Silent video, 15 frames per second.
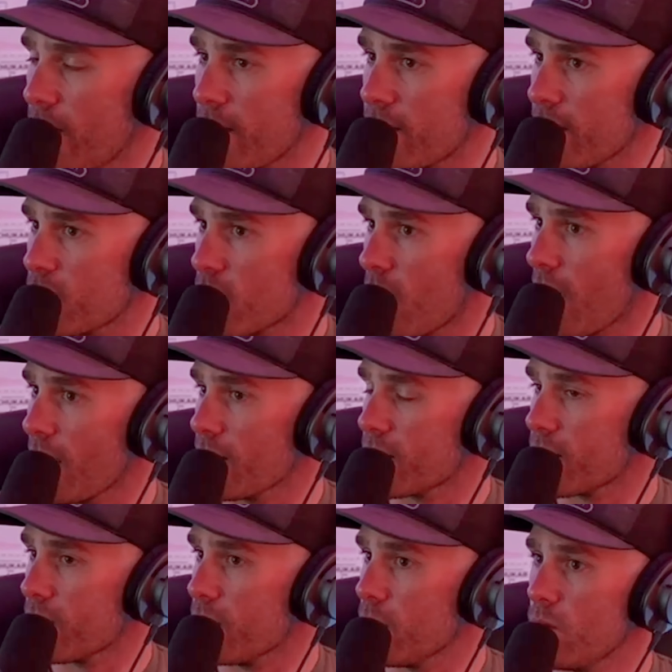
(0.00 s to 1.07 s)
that they tried
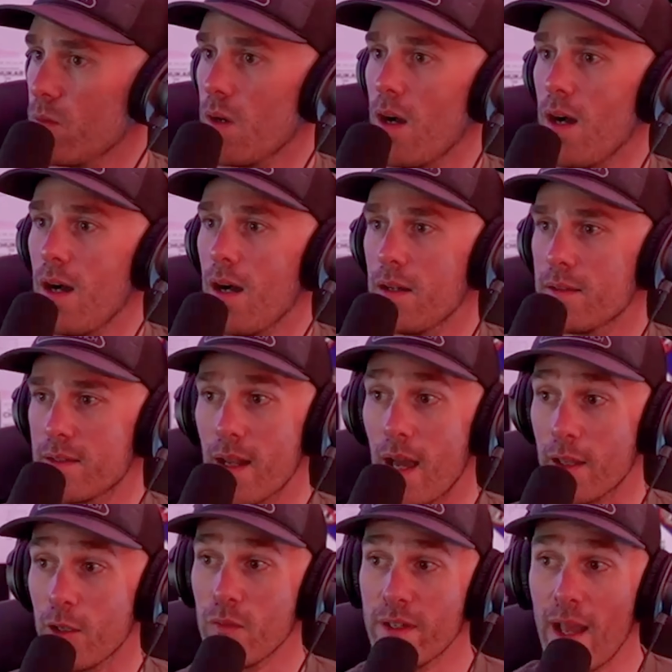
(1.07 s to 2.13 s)
to uh, deny
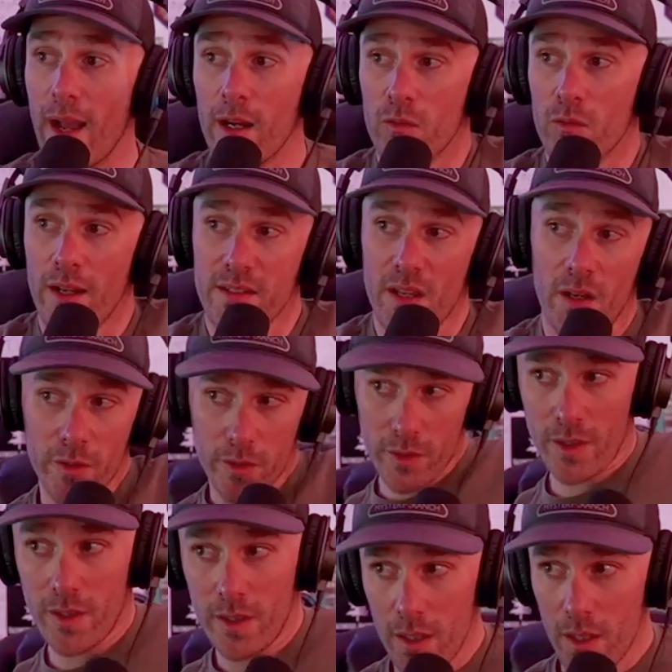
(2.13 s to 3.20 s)
you rehire rights
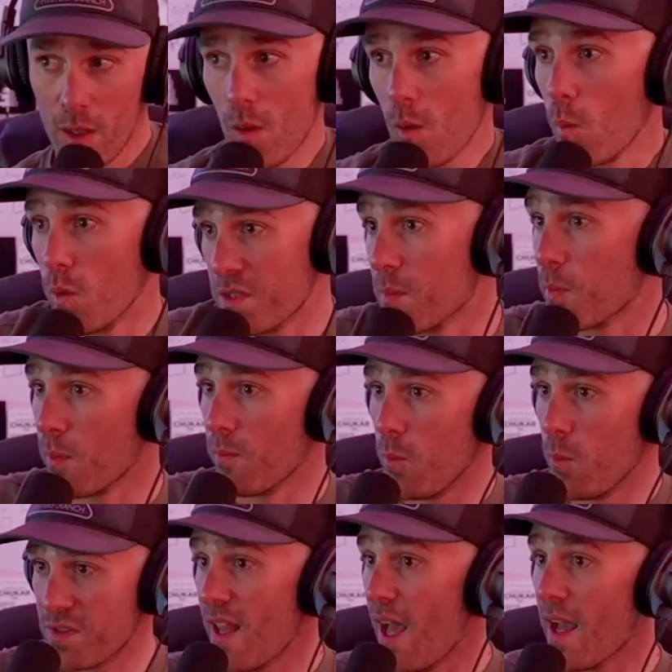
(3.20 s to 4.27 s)
under was a,
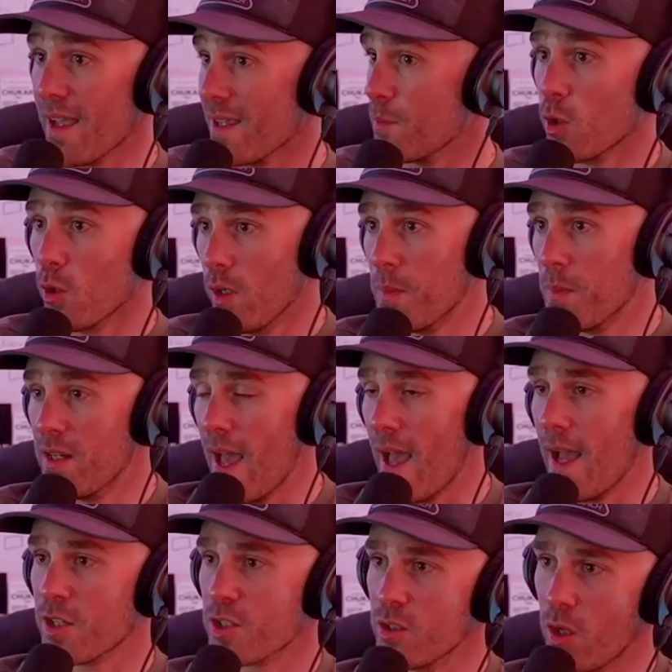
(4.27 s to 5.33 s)
was not a prohibited
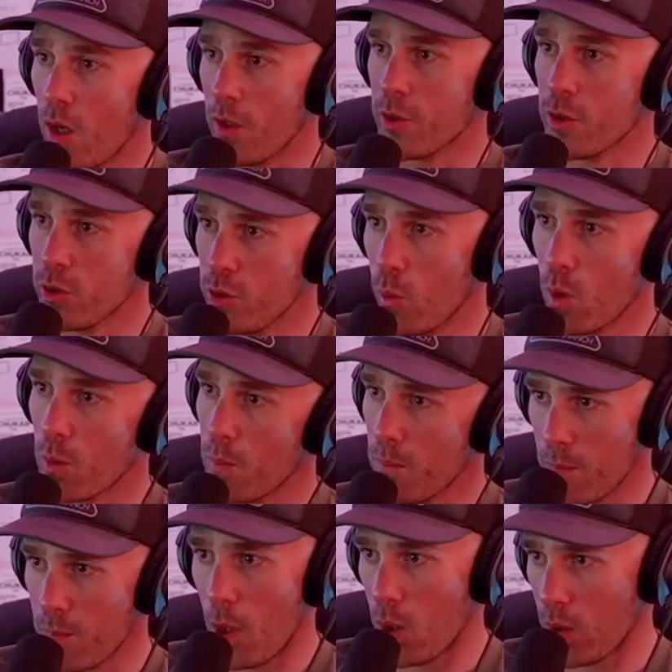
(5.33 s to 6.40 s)
action on your
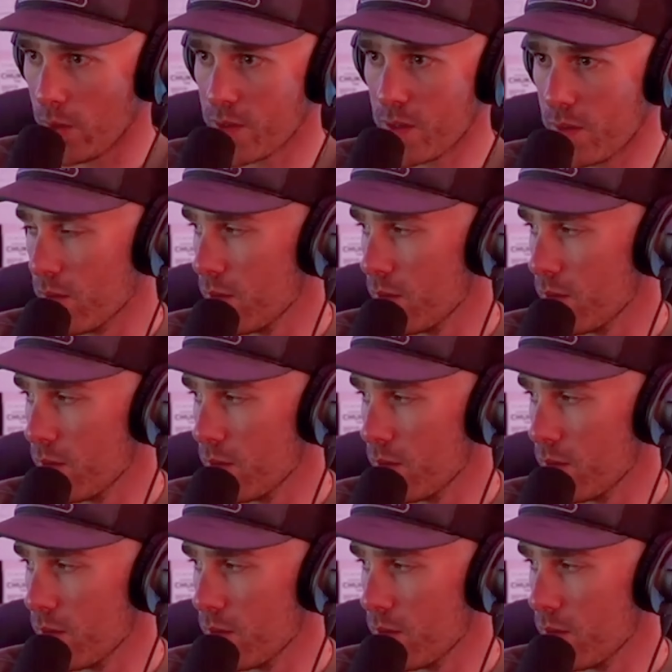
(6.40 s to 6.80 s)
part.